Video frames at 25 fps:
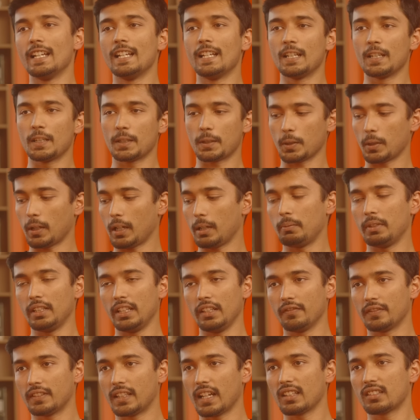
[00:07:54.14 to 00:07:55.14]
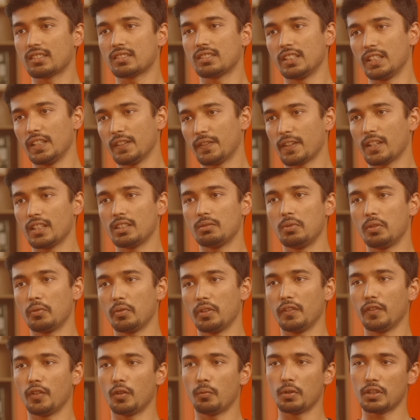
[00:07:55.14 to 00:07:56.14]
So I believe that's the difference
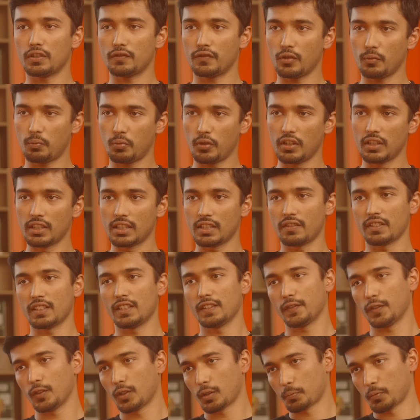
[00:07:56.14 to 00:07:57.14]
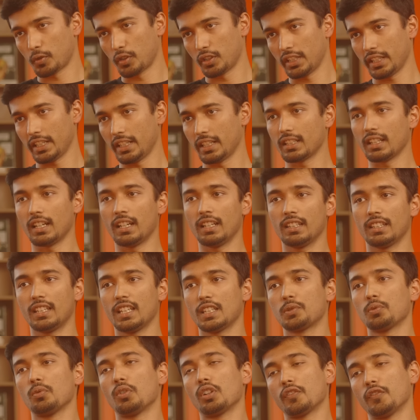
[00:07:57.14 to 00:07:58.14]
between Opus 4.7 and 4.8, and
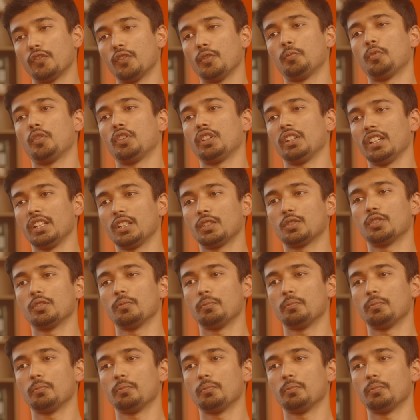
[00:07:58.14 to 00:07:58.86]
that's what 4.8 could